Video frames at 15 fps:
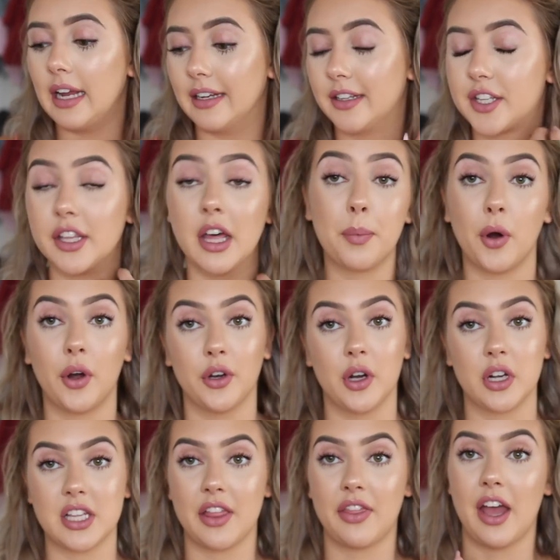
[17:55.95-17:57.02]
into their
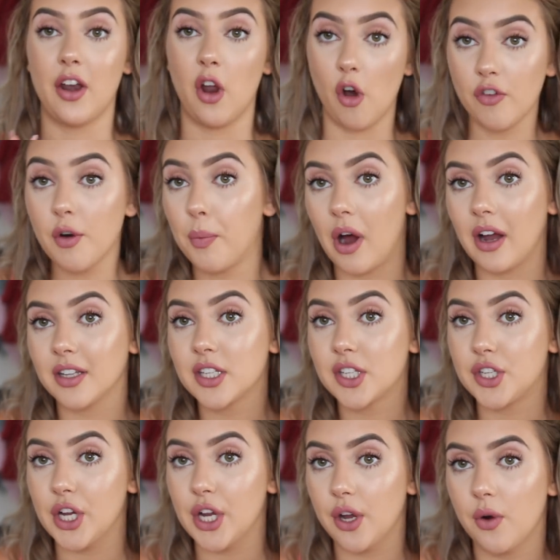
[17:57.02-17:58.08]
products than other
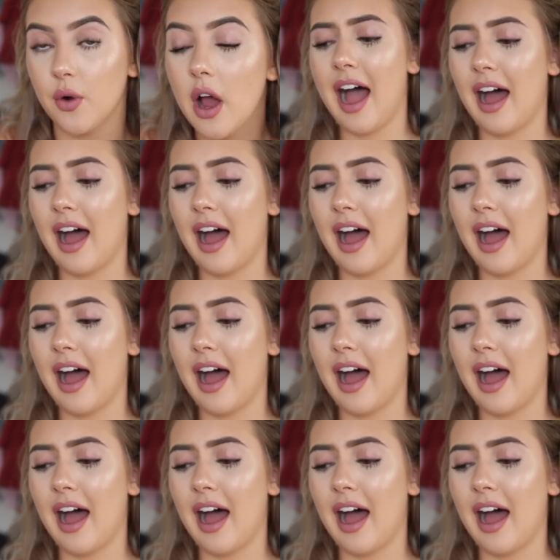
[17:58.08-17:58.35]
brands do,